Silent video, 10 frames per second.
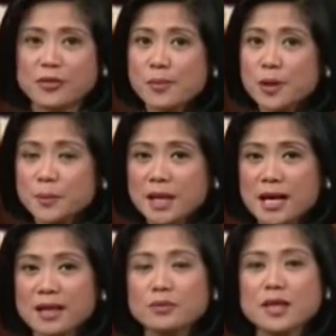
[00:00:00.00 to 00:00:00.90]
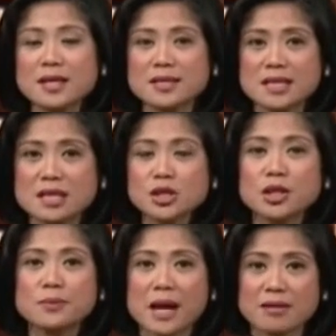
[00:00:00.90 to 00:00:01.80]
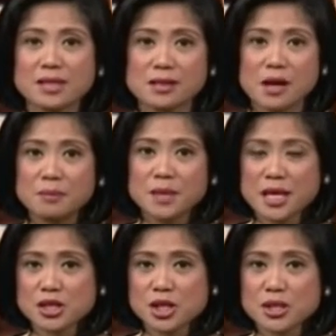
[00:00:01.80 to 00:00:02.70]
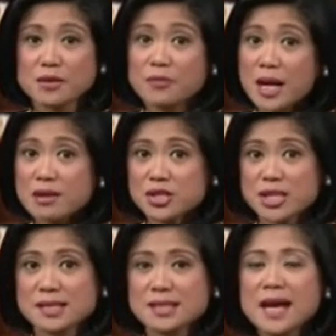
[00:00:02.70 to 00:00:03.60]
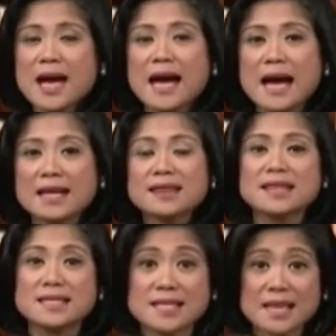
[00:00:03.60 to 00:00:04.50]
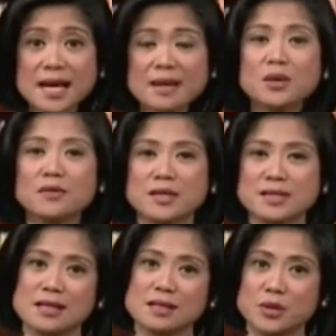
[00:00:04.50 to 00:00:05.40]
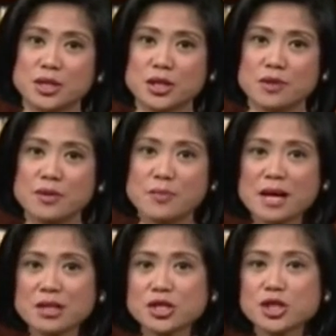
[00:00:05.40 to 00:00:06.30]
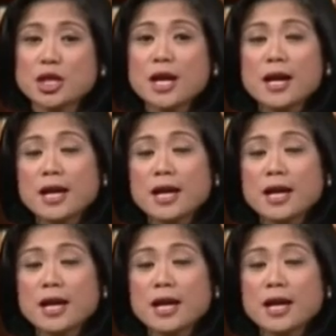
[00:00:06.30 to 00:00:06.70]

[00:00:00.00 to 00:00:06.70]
from complying with the essential marital obligations of marriages at the time of the celebration of the marriage,